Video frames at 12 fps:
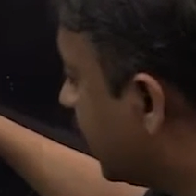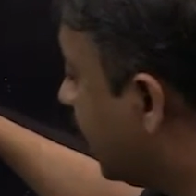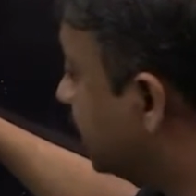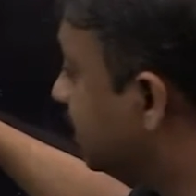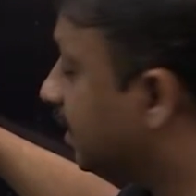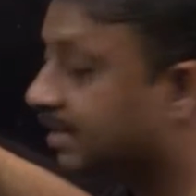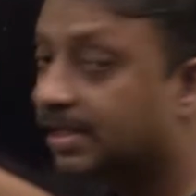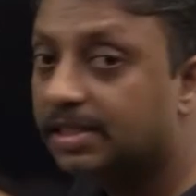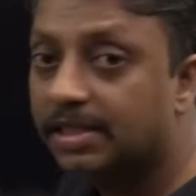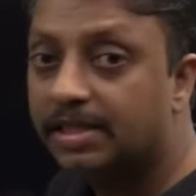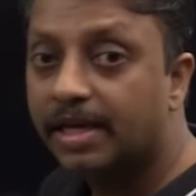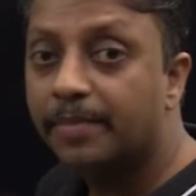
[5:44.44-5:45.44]
As a
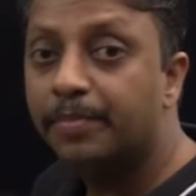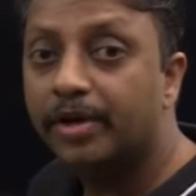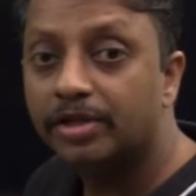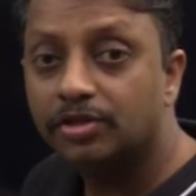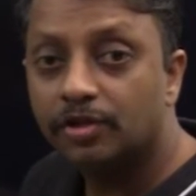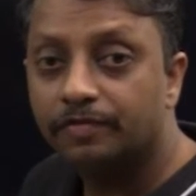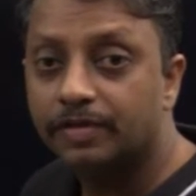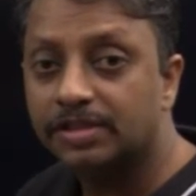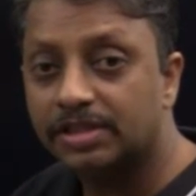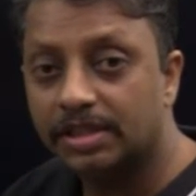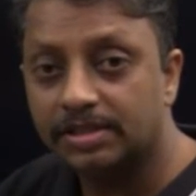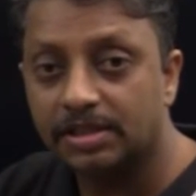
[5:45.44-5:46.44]
result, temperature of
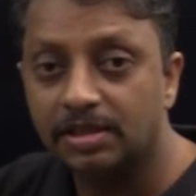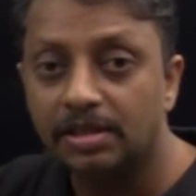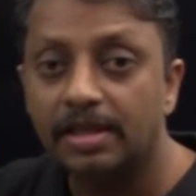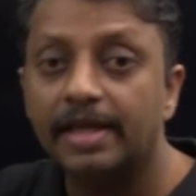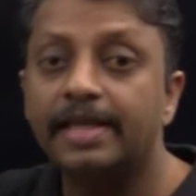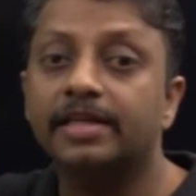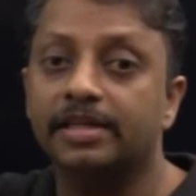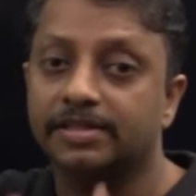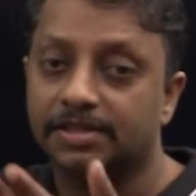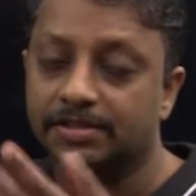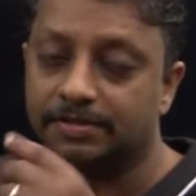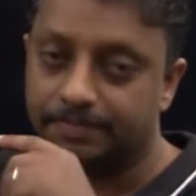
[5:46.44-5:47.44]
this region
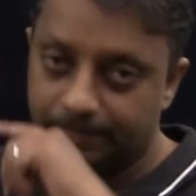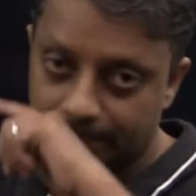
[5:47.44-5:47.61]
increases.